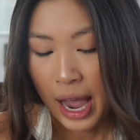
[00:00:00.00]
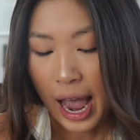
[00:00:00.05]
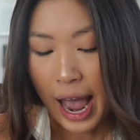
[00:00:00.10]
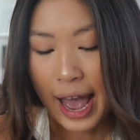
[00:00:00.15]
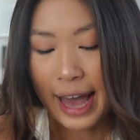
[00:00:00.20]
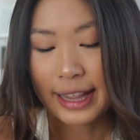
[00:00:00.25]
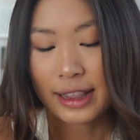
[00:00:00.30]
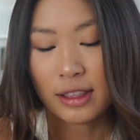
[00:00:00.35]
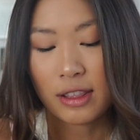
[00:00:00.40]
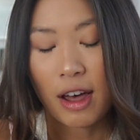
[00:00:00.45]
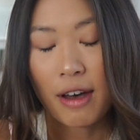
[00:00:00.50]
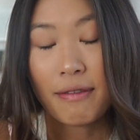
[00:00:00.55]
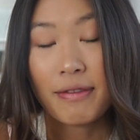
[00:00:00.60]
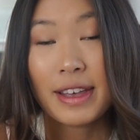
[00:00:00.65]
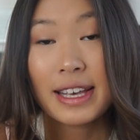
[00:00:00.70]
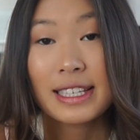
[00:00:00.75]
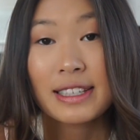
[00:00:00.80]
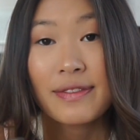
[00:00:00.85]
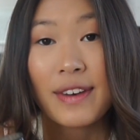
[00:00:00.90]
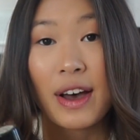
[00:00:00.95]
I love
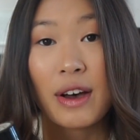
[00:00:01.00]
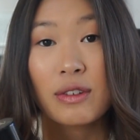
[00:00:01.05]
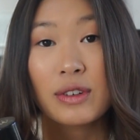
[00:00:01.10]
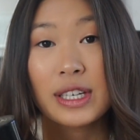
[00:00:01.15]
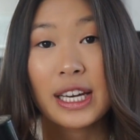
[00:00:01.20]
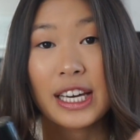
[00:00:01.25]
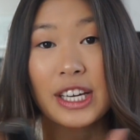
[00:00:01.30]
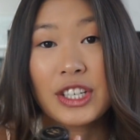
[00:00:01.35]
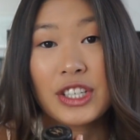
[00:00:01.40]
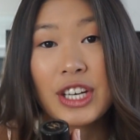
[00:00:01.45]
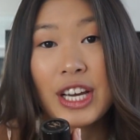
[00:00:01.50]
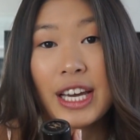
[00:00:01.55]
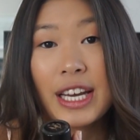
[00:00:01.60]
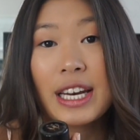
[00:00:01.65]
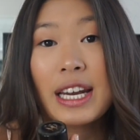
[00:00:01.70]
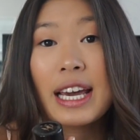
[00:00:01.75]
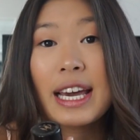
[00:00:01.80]
this foundation.